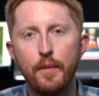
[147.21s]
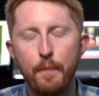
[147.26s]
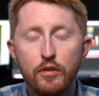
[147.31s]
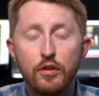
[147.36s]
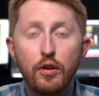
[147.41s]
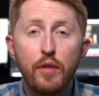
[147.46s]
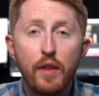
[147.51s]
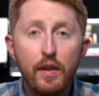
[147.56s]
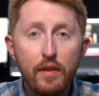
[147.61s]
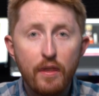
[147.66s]

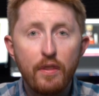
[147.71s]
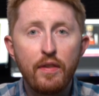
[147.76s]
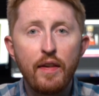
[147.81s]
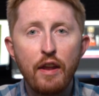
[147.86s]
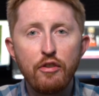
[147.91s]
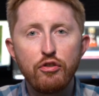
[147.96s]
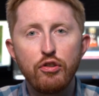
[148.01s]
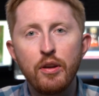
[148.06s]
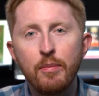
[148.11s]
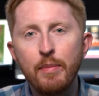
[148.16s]
So this
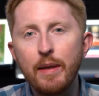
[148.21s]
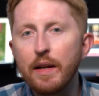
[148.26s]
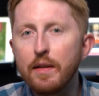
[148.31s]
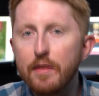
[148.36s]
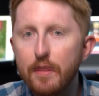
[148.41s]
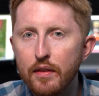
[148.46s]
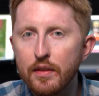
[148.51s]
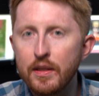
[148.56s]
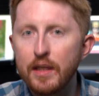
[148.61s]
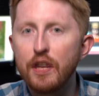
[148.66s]
essentially
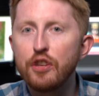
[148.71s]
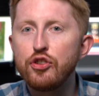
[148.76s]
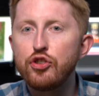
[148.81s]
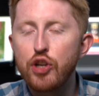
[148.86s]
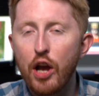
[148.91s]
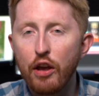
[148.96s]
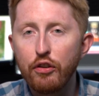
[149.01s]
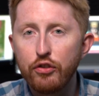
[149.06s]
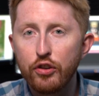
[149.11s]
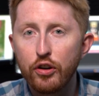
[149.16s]
means the
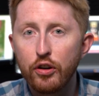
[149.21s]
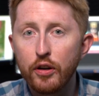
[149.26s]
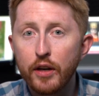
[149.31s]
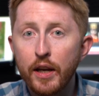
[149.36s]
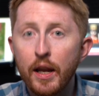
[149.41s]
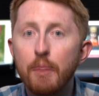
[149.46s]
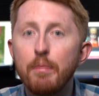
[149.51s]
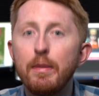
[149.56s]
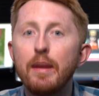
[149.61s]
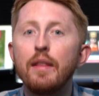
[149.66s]
adjuster
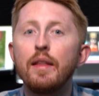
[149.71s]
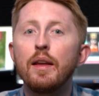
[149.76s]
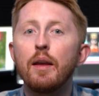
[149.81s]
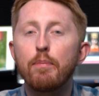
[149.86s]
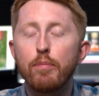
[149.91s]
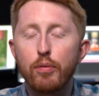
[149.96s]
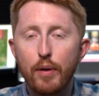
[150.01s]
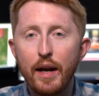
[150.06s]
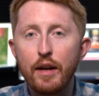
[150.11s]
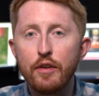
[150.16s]
can be the
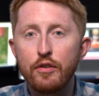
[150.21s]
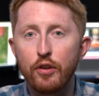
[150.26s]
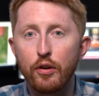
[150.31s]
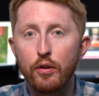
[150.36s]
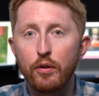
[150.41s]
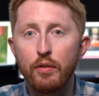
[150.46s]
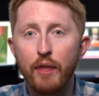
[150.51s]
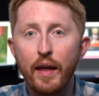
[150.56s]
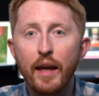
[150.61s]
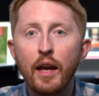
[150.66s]

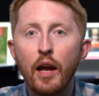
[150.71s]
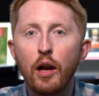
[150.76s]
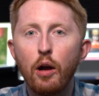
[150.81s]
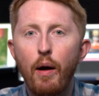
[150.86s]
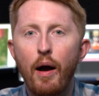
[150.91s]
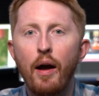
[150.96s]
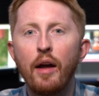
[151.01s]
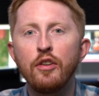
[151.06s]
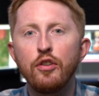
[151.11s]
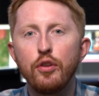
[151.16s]
appraiser. They can go
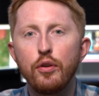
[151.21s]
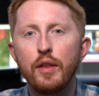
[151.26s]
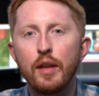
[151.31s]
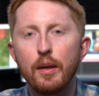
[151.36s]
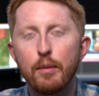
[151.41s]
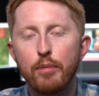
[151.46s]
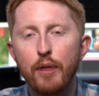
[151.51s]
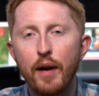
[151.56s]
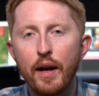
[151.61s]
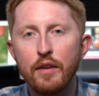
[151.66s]
out and do
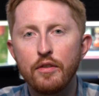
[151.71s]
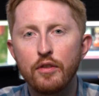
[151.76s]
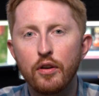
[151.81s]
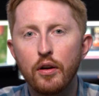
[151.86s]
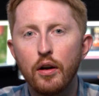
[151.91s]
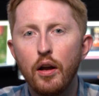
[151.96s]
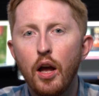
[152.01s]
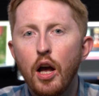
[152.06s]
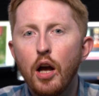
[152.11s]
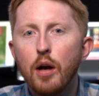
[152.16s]
the
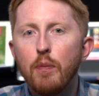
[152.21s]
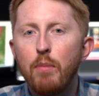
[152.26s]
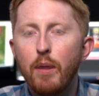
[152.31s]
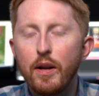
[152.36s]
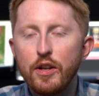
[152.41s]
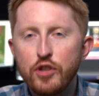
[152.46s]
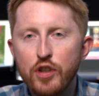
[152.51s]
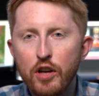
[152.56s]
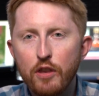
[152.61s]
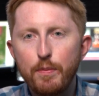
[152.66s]
appraiser,
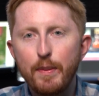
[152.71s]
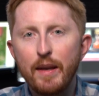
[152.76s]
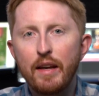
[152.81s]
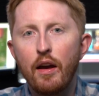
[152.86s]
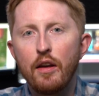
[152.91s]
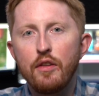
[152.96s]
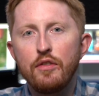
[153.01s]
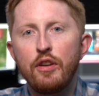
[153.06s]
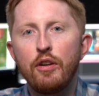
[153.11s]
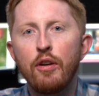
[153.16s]
but just
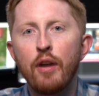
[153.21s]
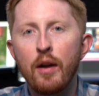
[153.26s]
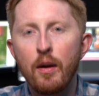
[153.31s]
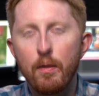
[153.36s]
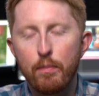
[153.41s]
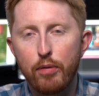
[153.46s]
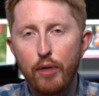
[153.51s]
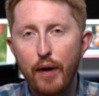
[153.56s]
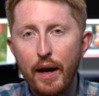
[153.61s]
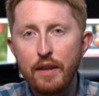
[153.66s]
because you're an
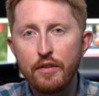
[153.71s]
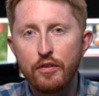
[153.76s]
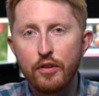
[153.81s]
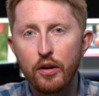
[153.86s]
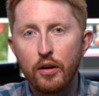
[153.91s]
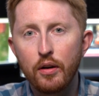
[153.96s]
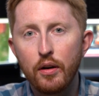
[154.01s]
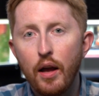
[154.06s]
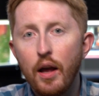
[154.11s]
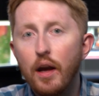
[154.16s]

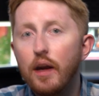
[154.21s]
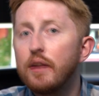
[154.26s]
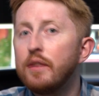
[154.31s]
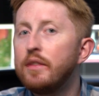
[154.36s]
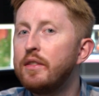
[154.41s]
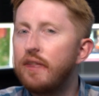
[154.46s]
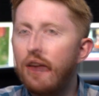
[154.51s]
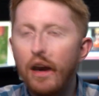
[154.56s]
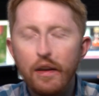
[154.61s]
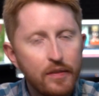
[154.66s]
appraiser
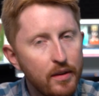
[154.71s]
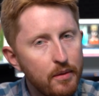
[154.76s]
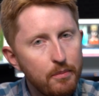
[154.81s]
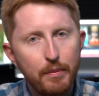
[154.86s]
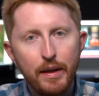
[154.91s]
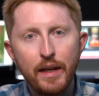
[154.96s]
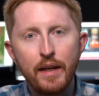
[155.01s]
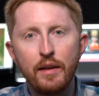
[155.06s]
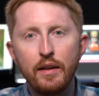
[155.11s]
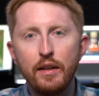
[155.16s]
doesn't
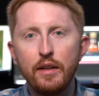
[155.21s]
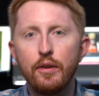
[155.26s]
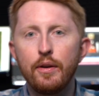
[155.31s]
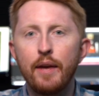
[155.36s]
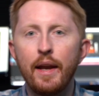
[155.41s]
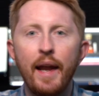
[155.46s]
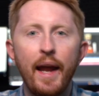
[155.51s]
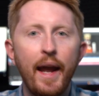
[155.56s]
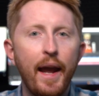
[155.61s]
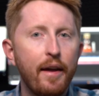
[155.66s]
mean you
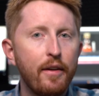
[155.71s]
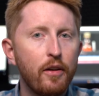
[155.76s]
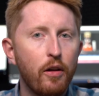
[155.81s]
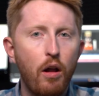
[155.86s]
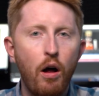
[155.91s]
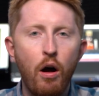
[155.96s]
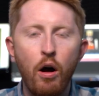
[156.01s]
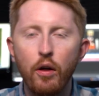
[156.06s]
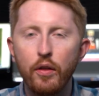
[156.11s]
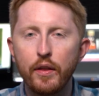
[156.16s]
can
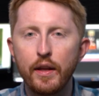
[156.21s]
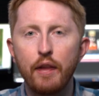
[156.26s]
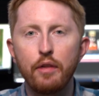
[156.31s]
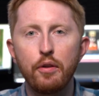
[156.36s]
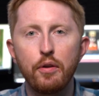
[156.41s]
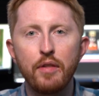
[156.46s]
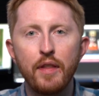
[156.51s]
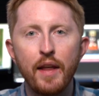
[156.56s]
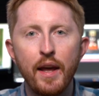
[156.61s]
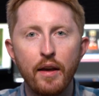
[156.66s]
handle all the
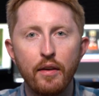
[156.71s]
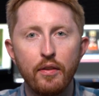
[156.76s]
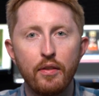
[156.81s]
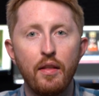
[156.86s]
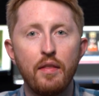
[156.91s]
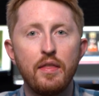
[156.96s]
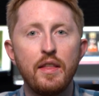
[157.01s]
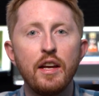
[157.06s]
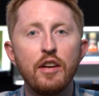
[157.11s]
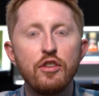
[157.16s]
other things
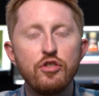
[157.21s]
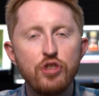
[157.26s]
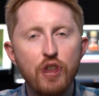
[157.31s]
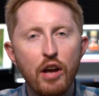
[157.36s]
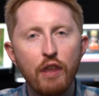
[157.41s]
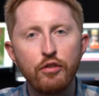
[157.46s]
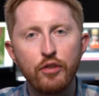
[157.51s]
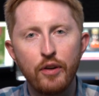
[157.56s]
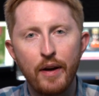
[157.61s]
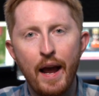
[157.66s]
that the
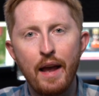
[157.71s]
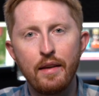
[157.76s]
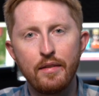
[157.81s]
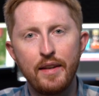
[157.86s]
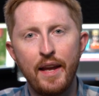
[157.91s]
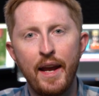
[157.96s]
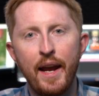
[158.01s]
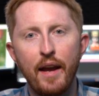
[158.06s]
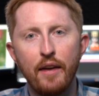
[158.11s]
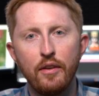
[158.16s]
adjuster has
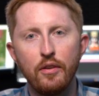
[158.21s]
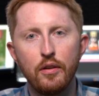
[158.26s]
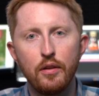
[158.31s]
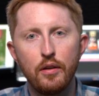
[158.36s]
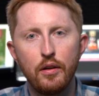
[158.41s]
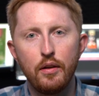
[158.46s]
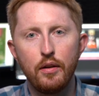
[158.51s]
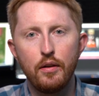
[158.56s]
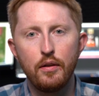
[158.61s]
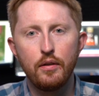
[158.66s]
to
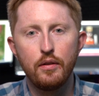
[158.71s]
handle.